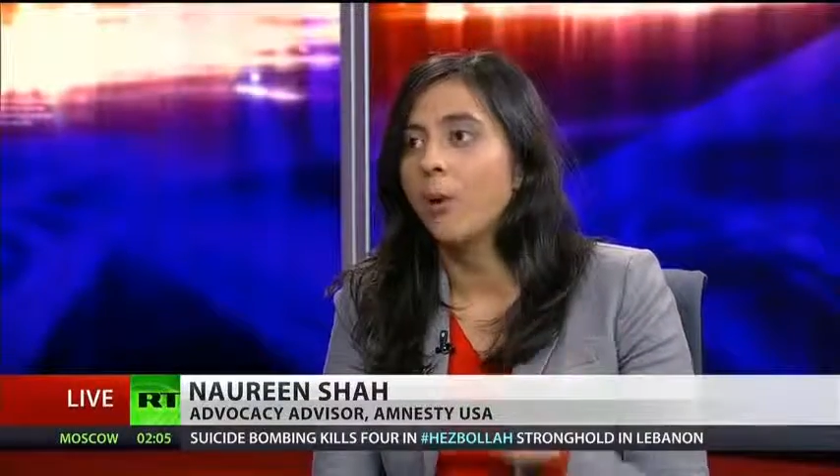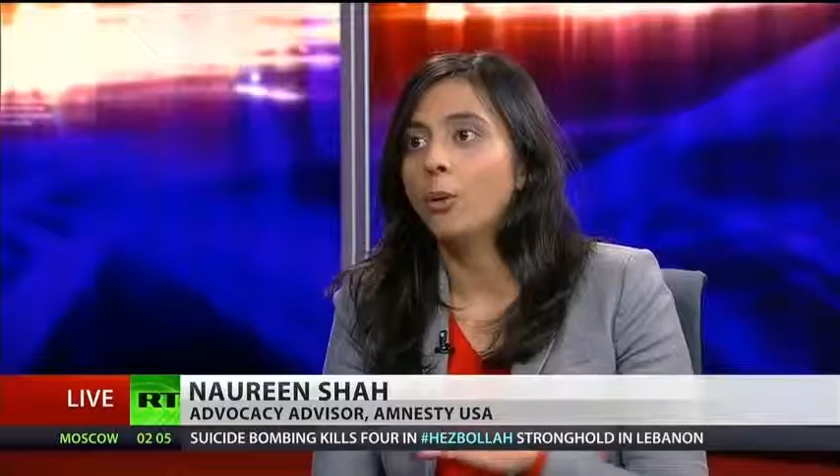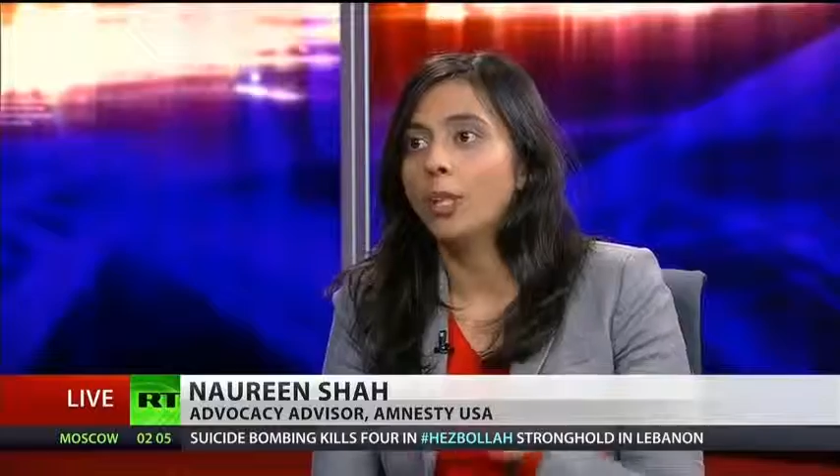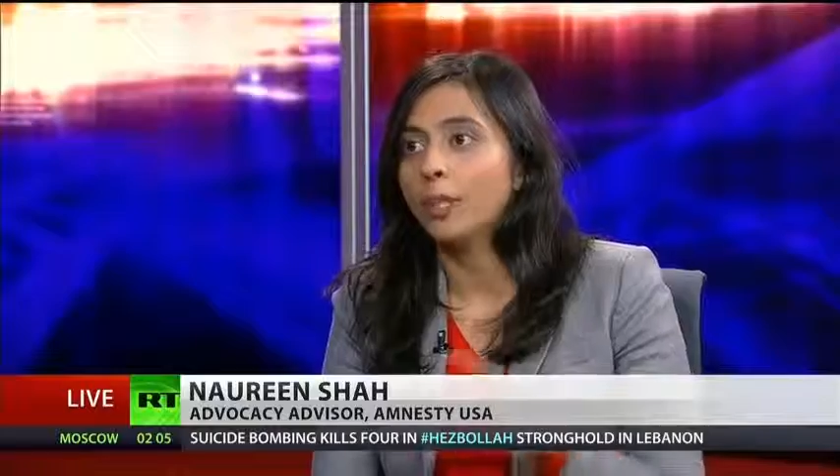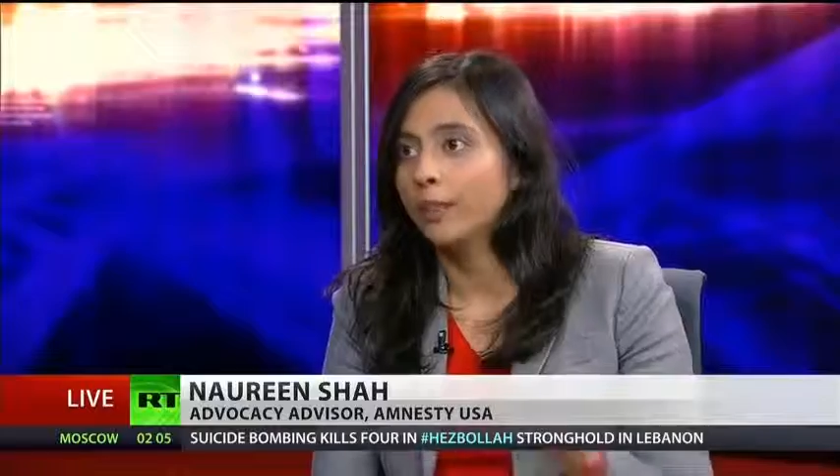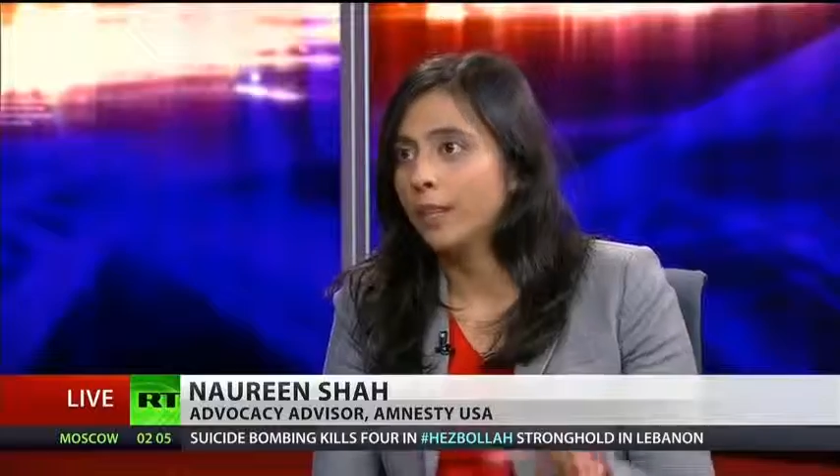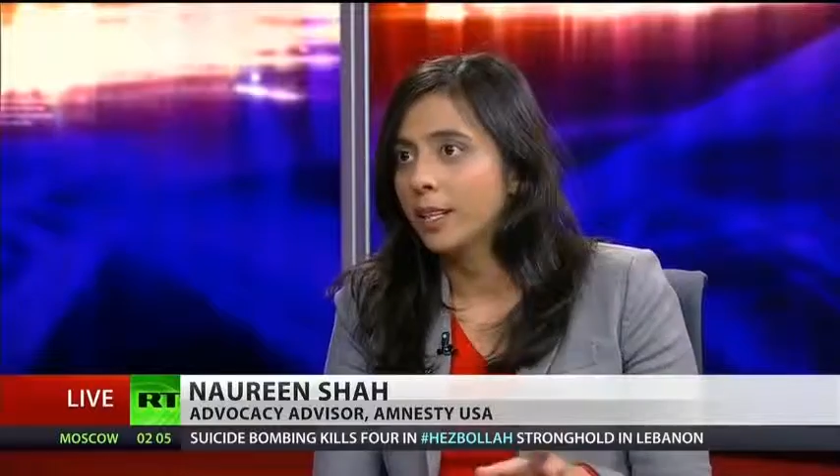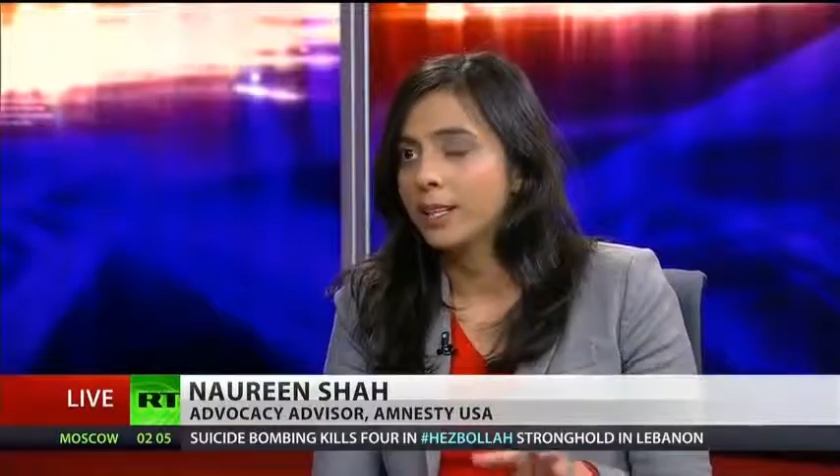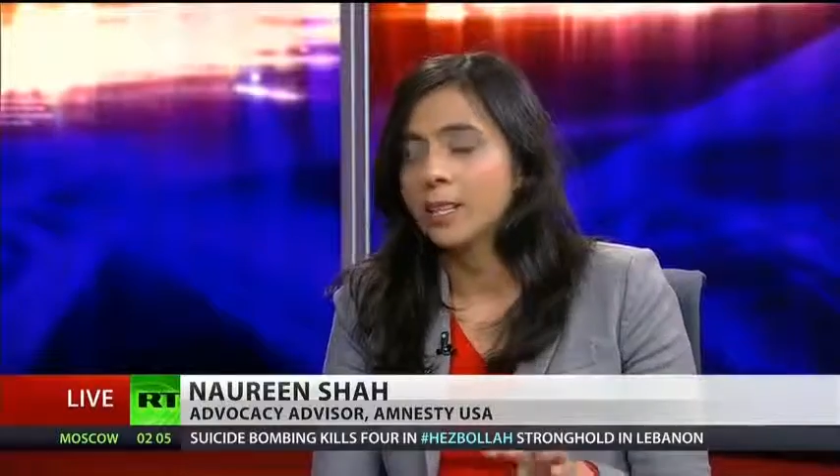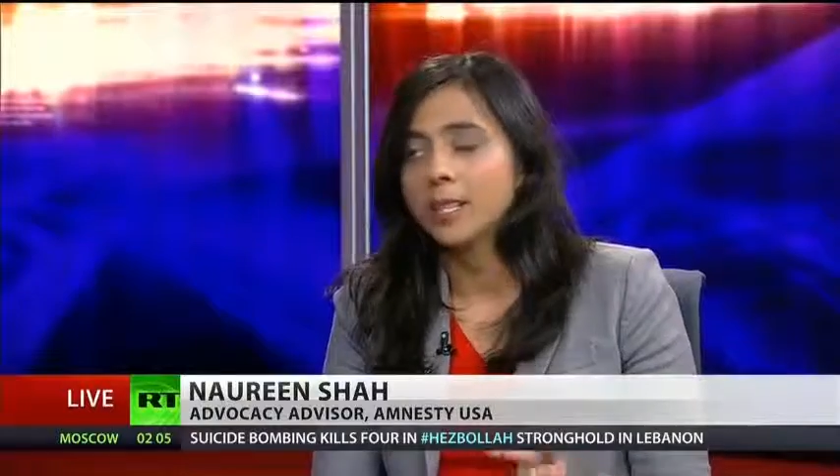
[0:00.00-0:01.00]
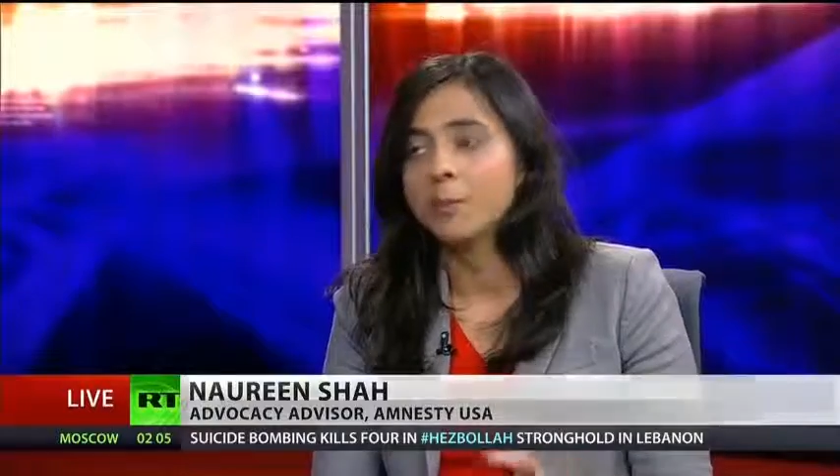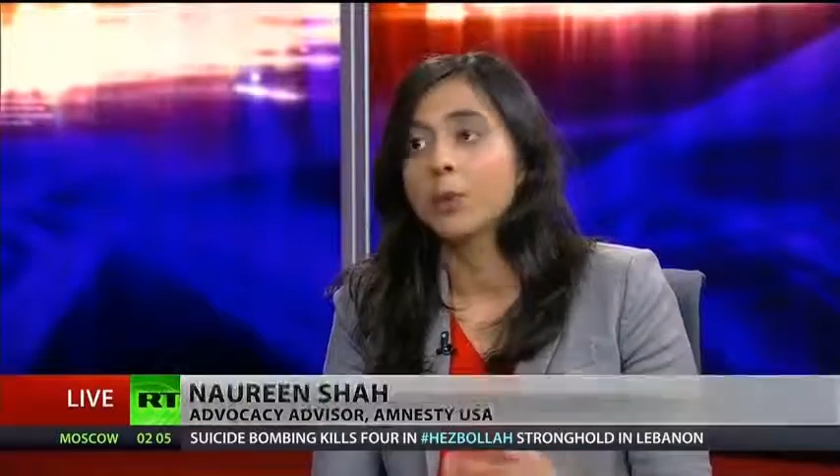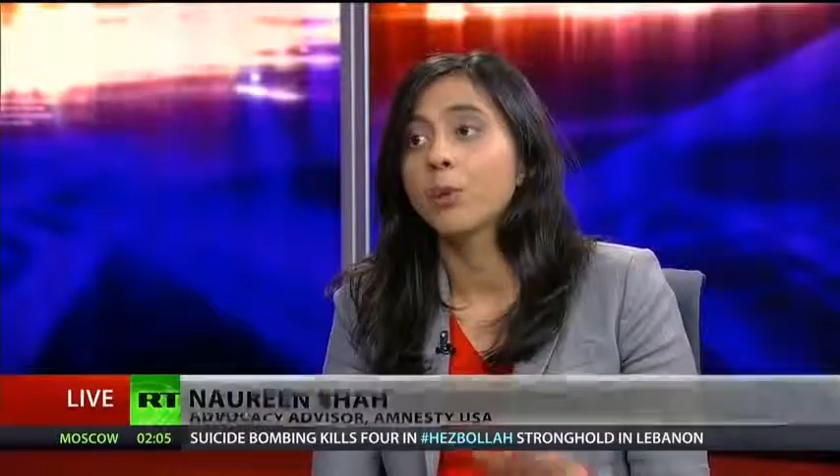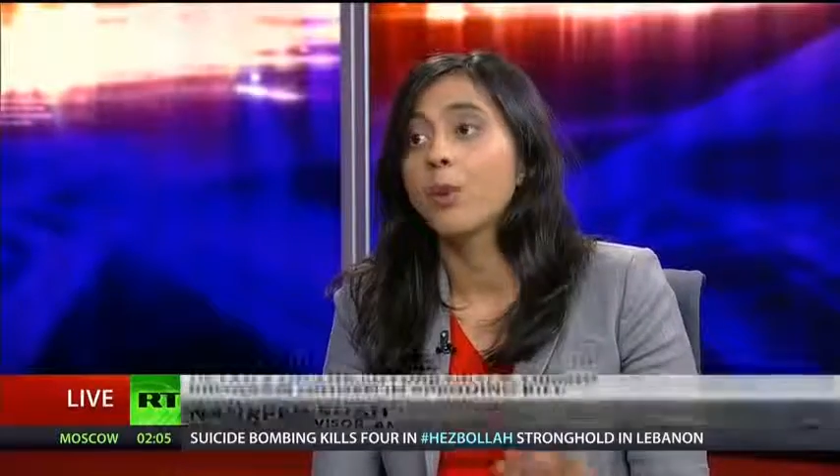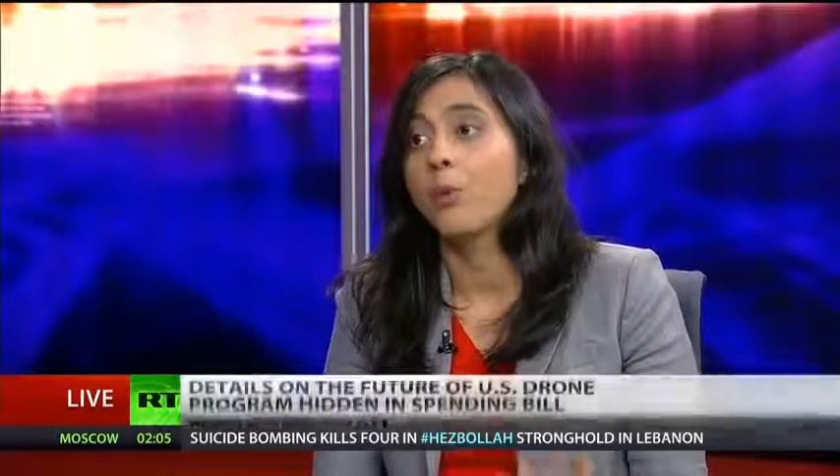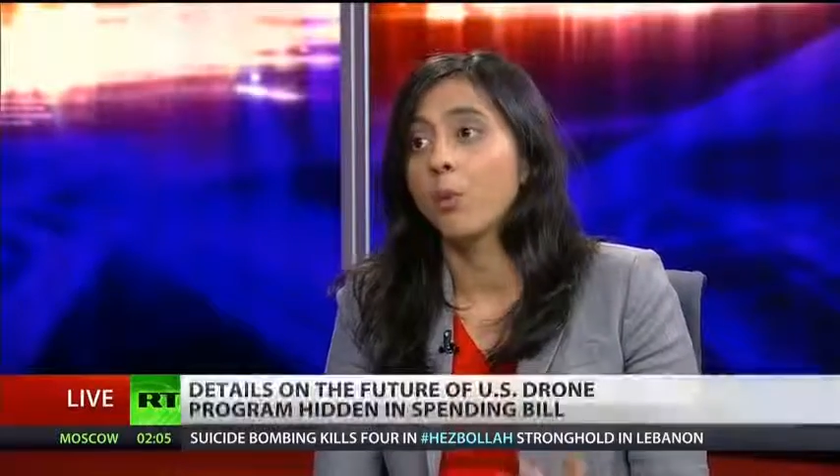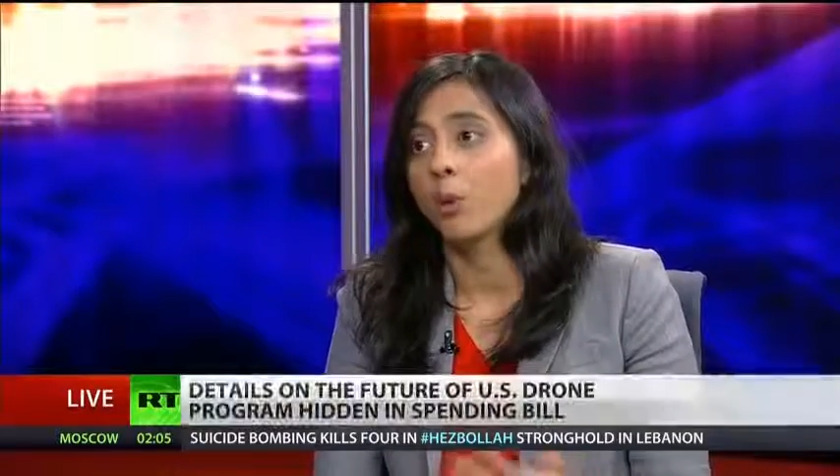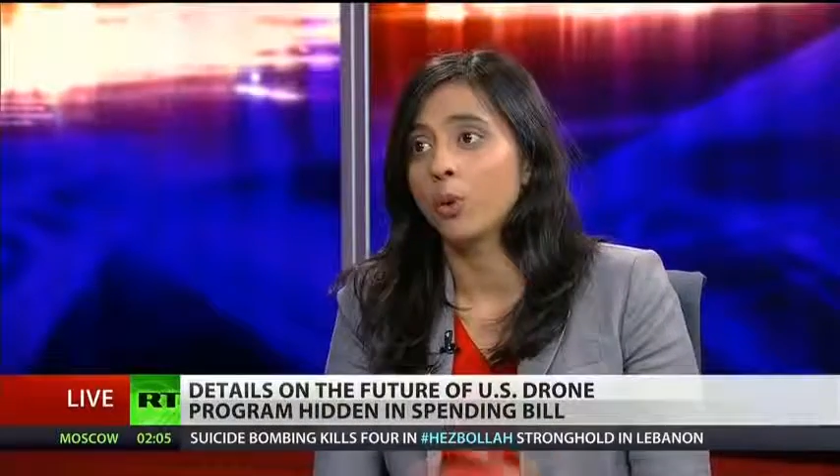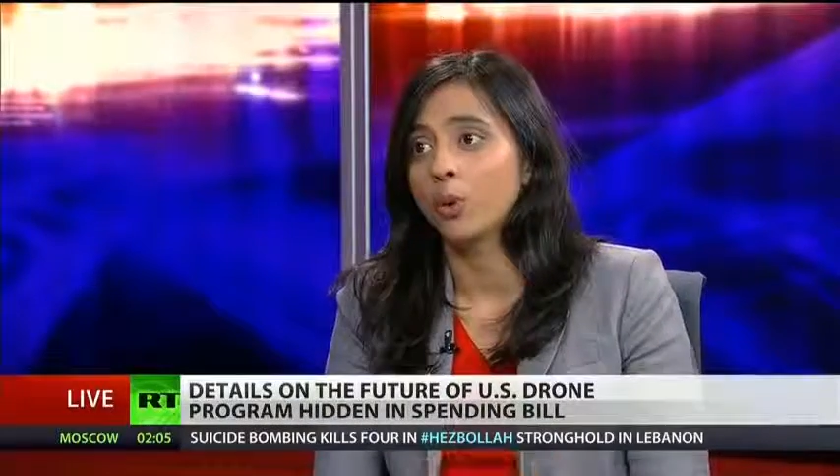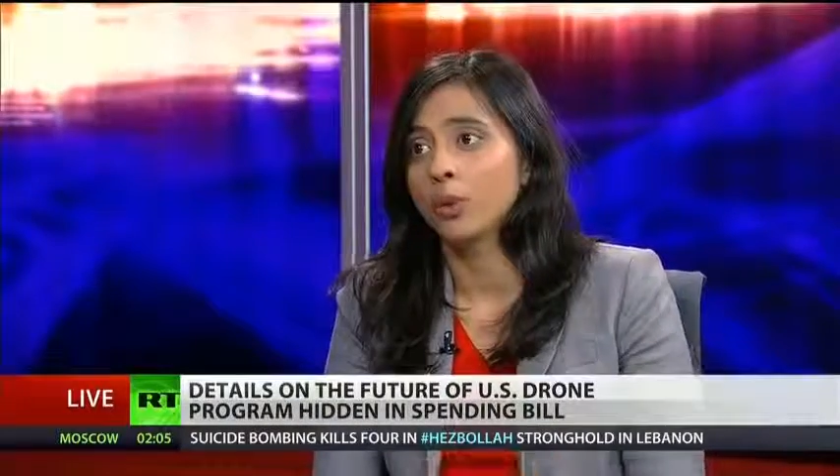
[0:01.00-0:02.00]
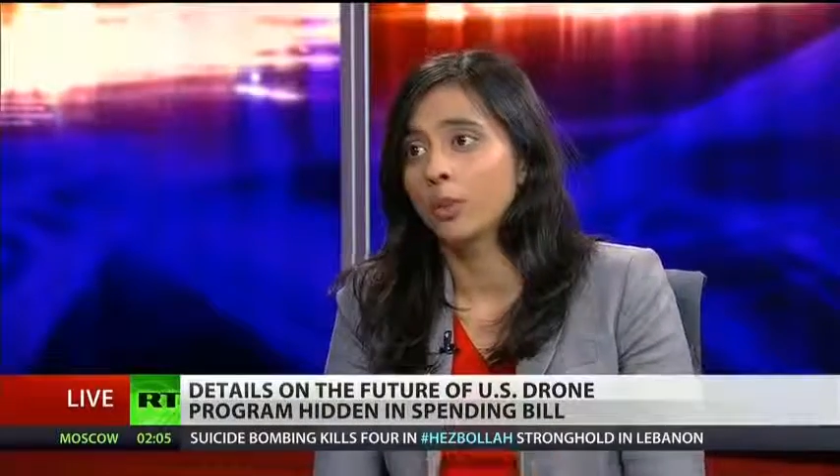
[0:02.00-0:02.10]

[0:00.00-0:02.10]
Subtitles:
only in the United States, but around the world.